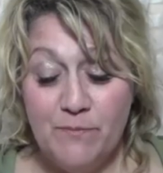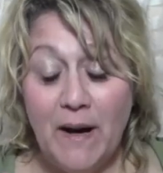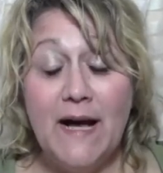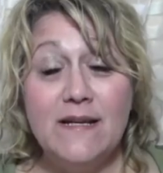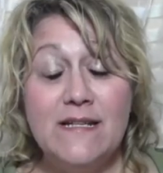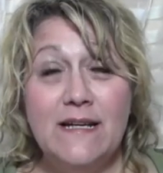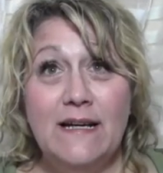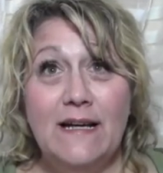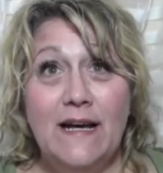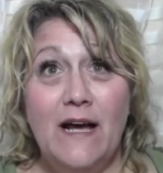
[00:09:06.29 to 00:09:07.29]
But
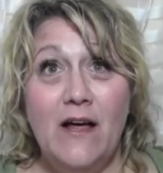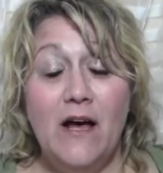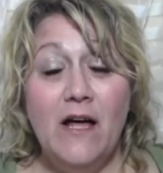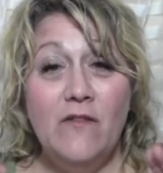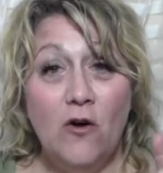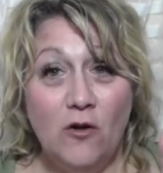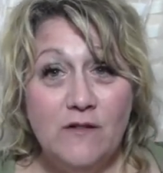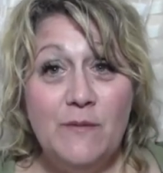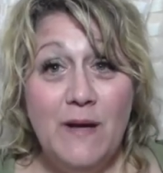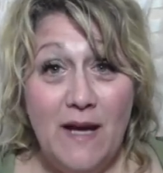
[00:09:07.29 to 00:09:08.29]
in the
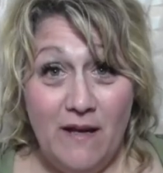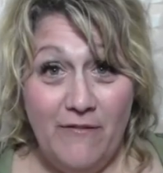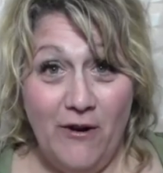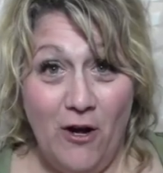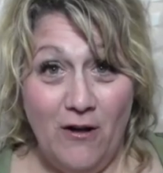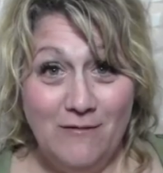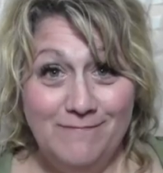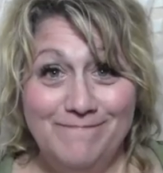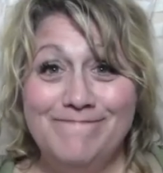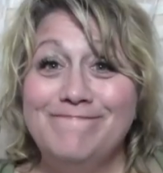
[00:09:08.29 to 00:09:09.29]
ultimate end of it
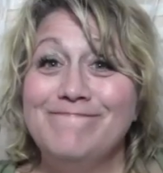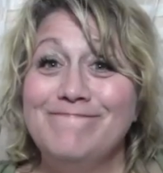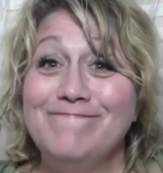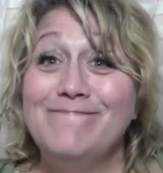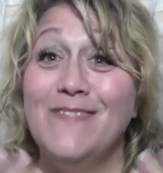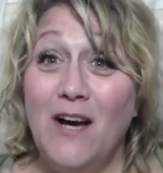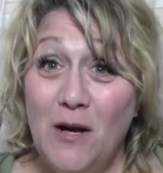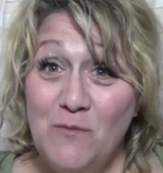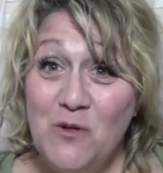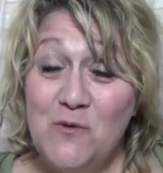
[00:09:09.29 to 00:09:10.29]
all,
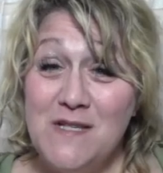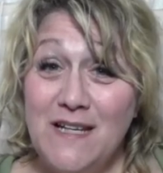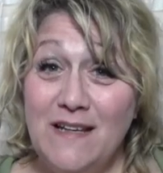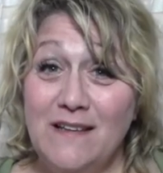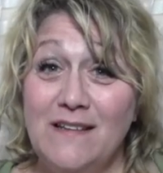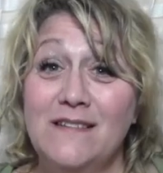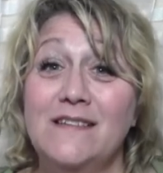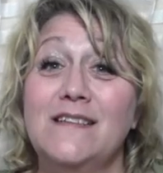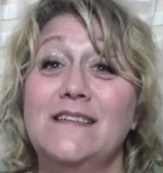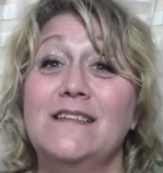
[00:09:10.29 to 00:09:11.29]
I'm using
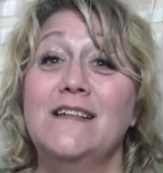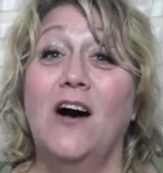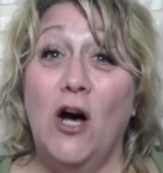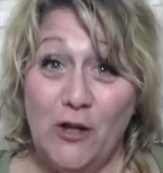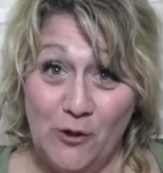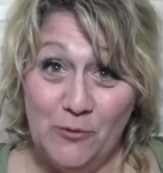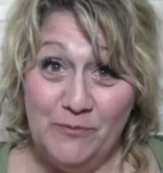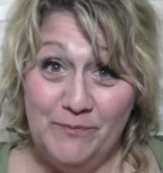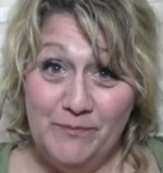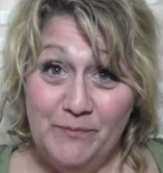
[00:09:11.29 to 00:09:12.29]
hot glue.
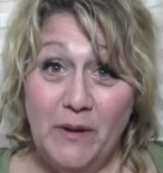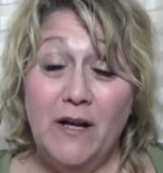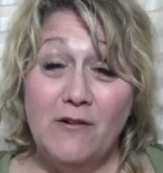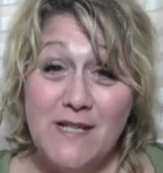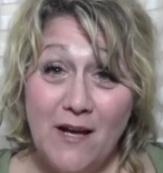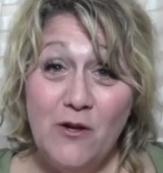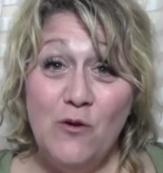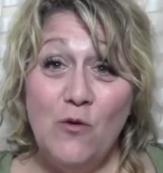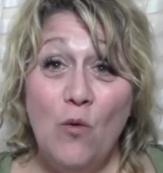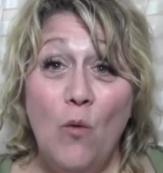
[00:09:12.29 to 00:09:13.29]
But I'll tell
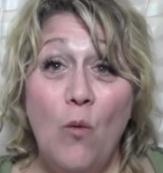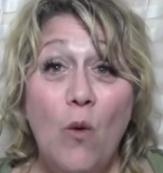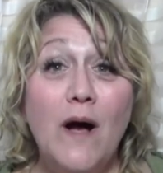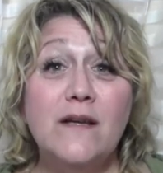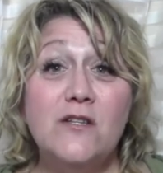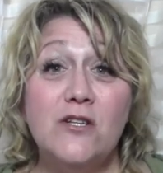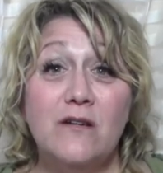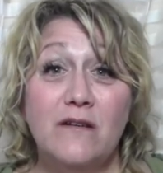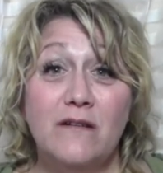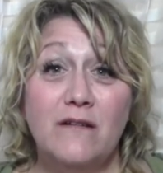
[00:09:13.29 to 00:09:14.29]
you what
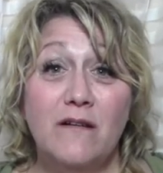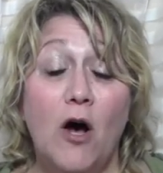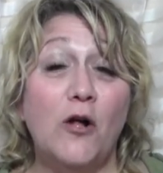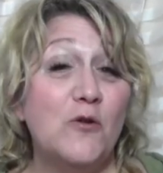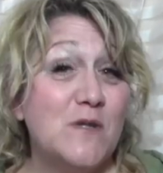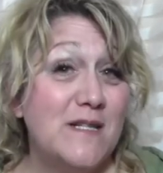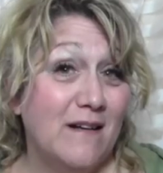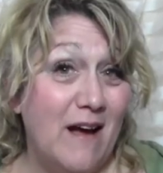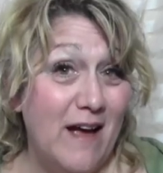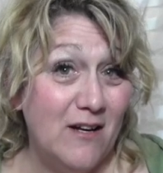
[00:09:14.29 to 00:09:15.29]
hot glue
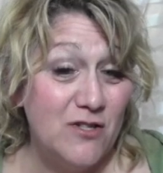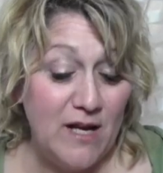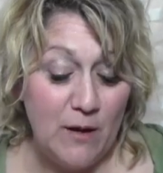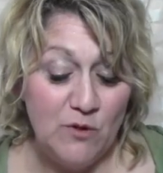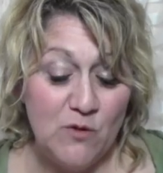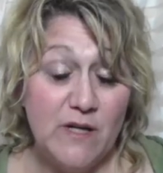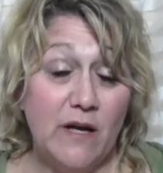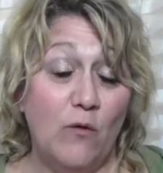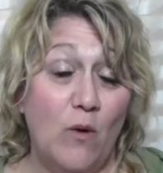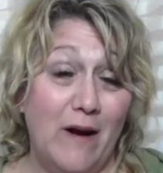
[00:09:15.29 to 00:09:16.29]
stick I actually am
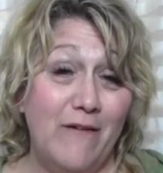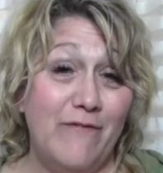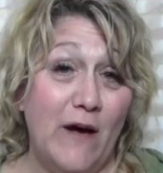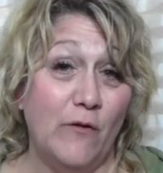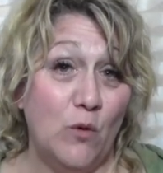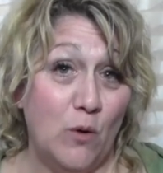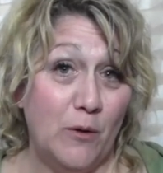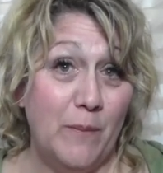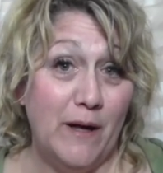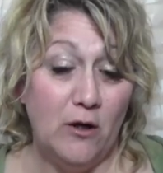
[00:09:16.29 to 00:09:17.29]
using and what I found to
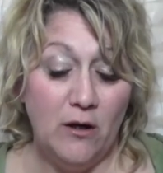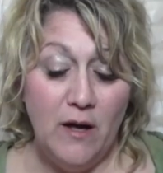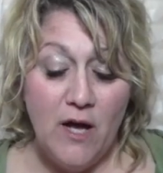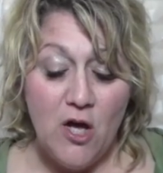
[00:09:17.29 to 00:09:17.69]
work better.